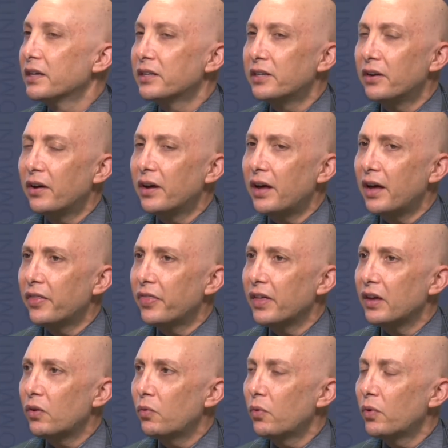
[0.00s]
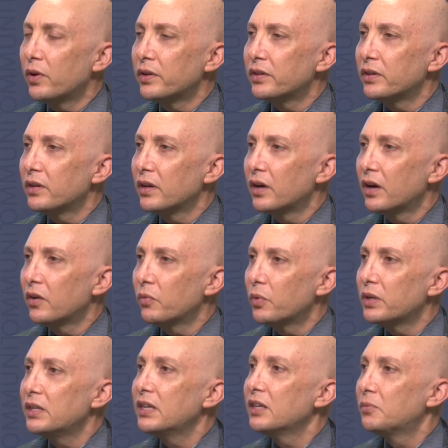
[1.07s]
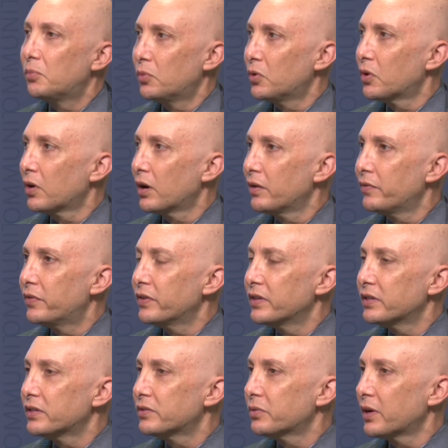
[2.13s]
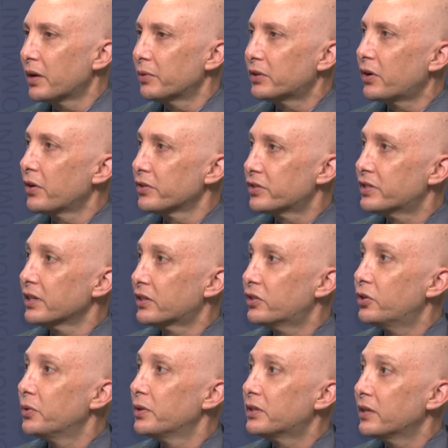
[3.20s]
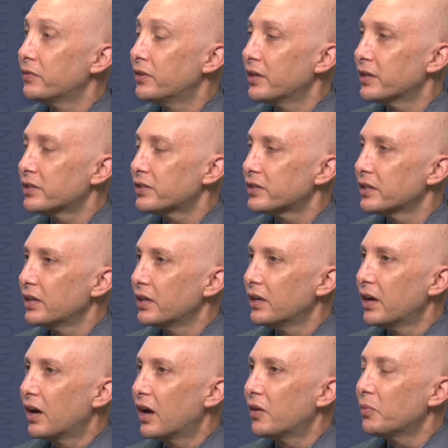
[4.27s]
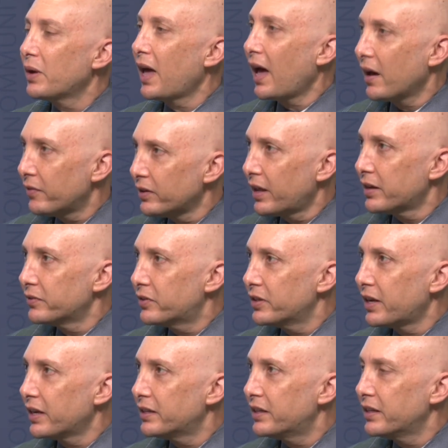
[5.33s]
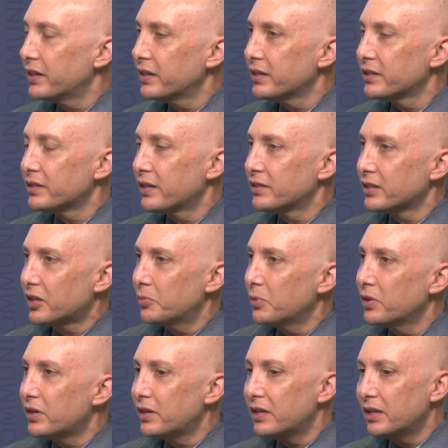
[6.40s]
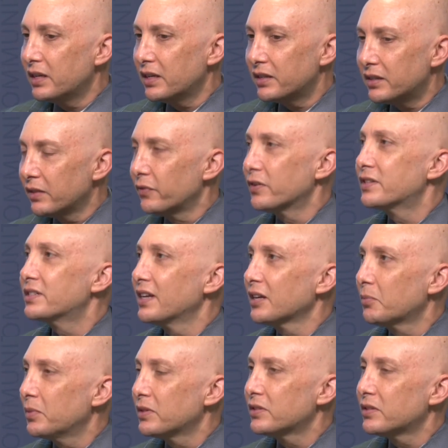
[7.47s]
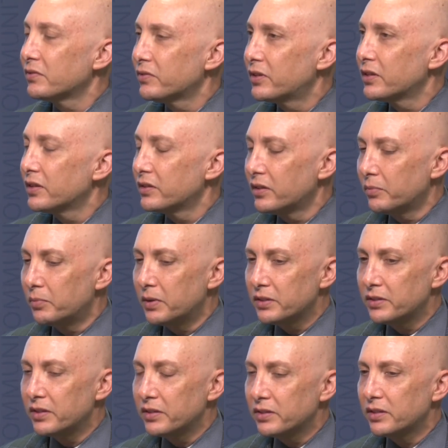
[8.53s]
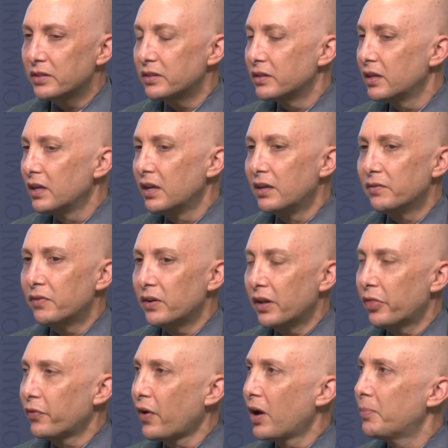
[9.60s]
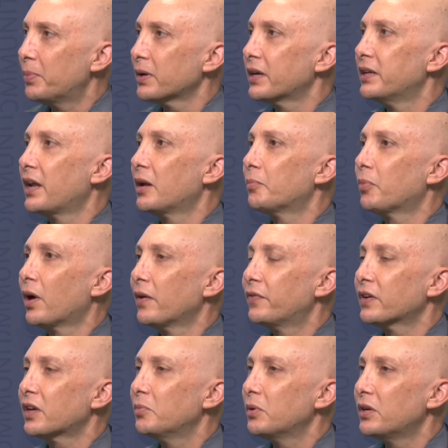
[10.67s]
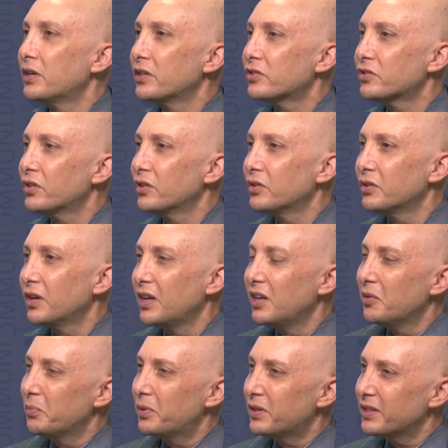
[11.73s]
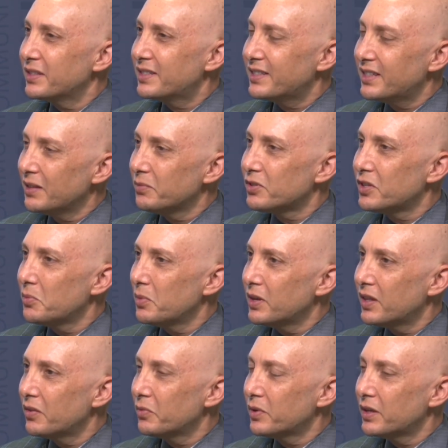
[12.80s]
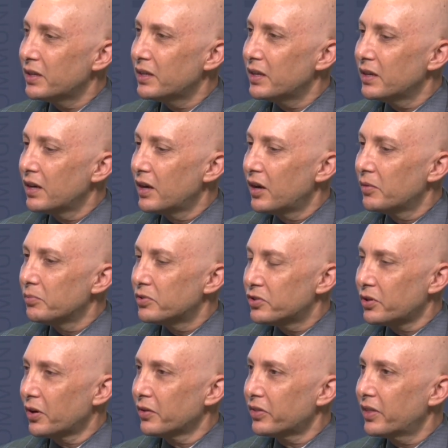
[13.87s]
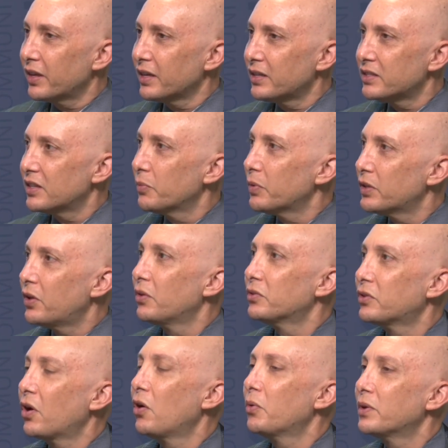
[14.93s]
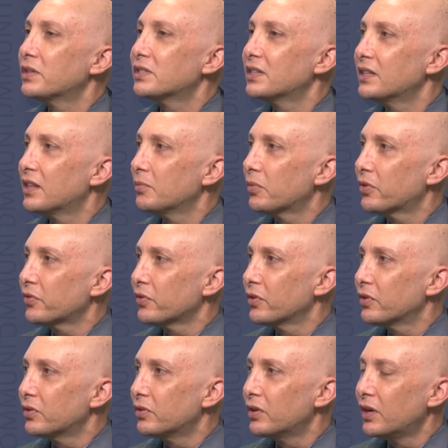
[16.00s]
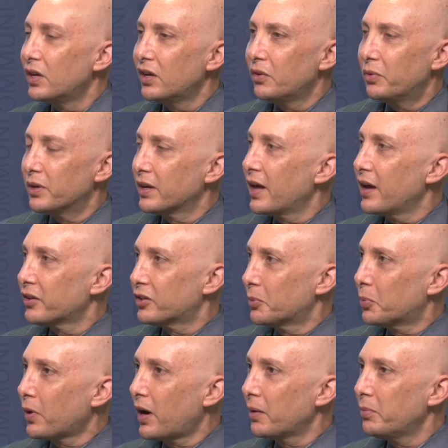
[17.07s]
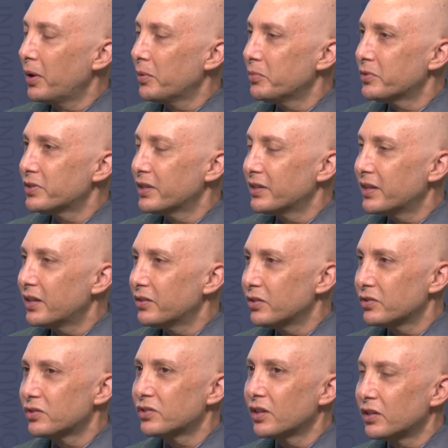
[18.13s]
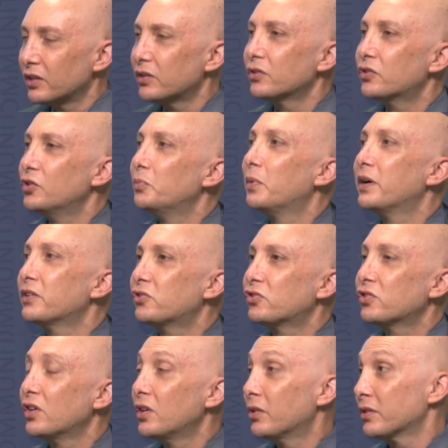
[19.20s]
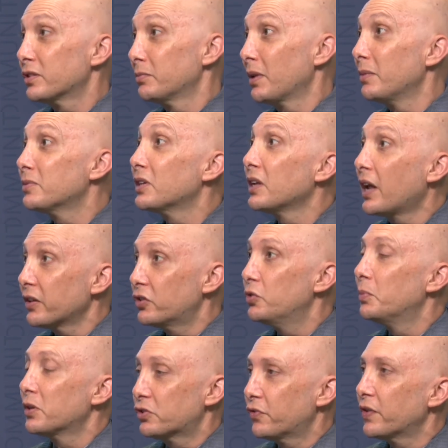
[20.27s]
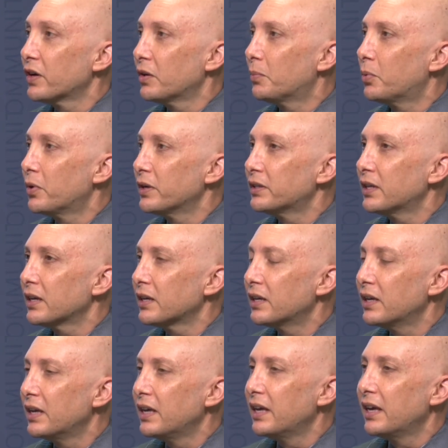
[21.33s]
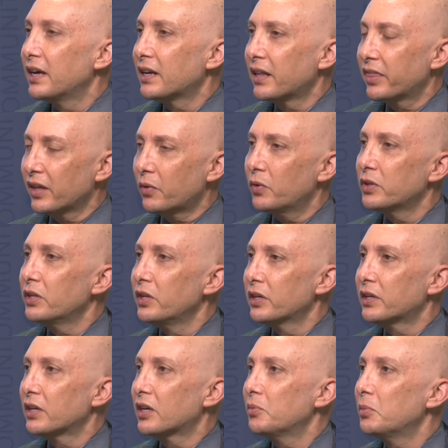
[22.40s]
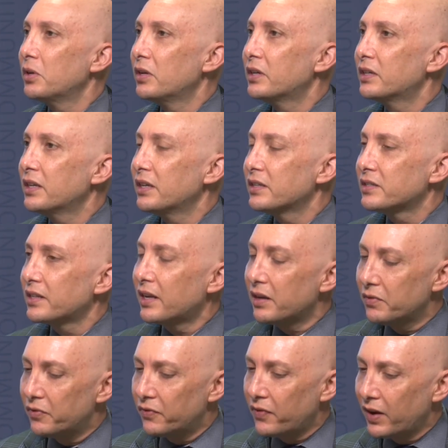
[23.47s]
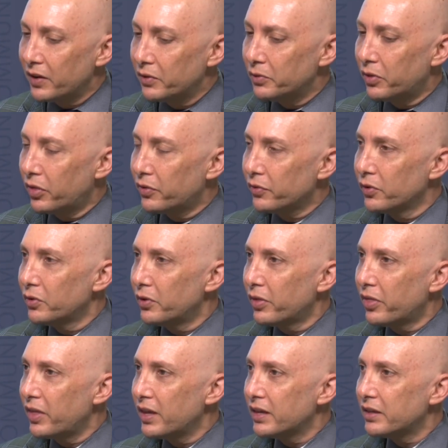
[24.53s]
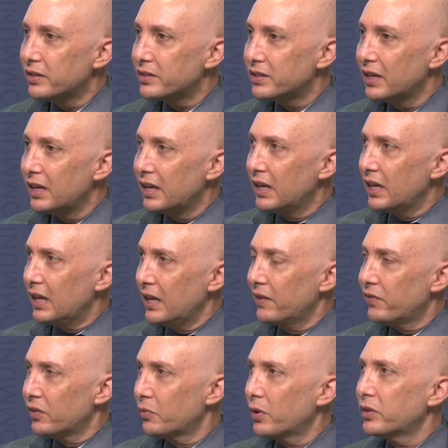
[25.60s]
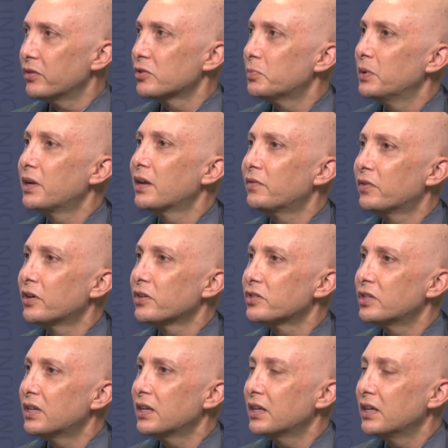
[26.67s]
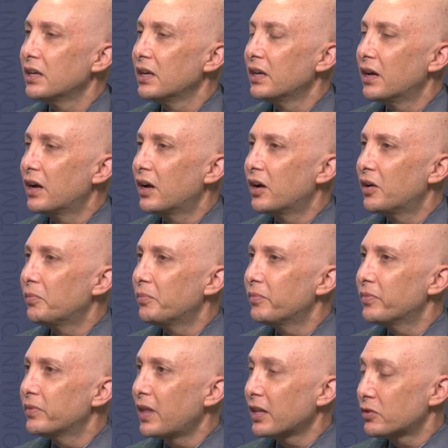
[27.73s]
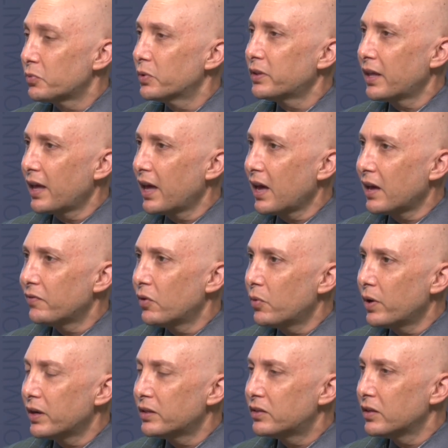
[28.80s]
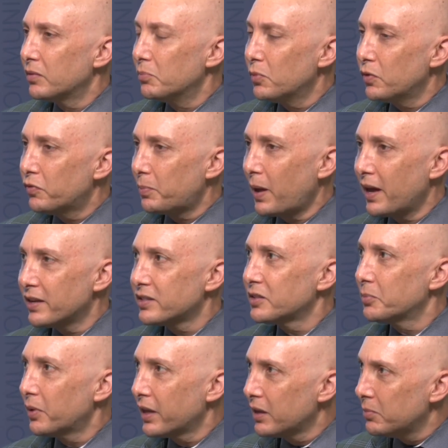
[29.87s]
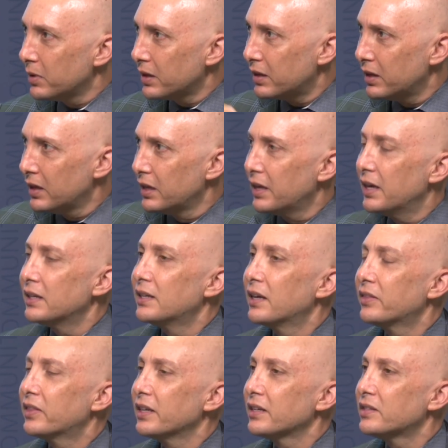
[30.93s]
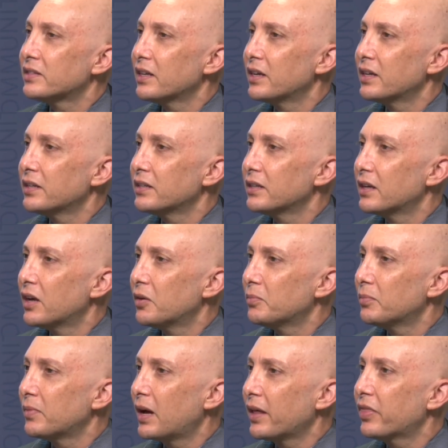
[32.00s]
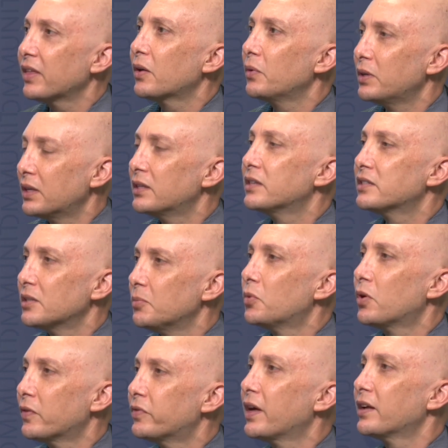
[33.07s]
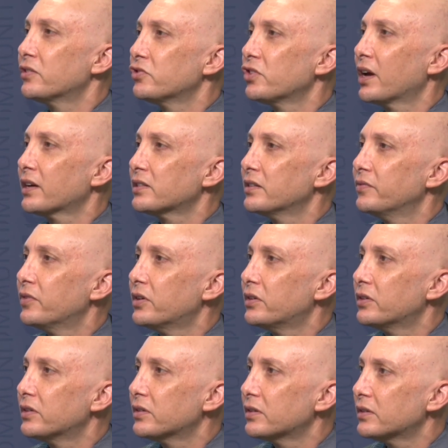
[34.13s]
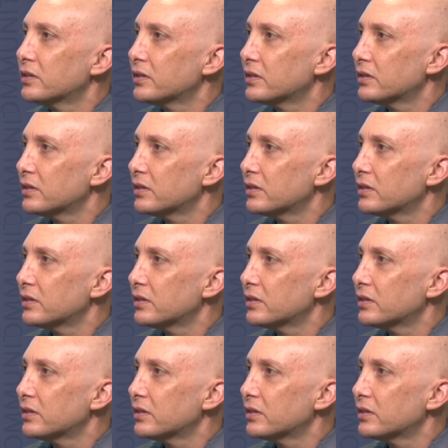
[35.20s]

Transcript: You know, I, I think what uh, we need more of is what I would call stick to itiveness. Um, we have a lot of good ideas as a community and different segments of the, the business and philanthropic and nonprofit communities do. But it seems to me that we um, start things and we don't always see them through. We encounter problems and then there's a little too much, or sometimes a lot too much finger pointing. And I think when you look at communities that have followed through on things, even when there's been adversity, um, that's what they have a way to move past the blaming and get things done. Um, I think we need to see more of that in Jacksonville. If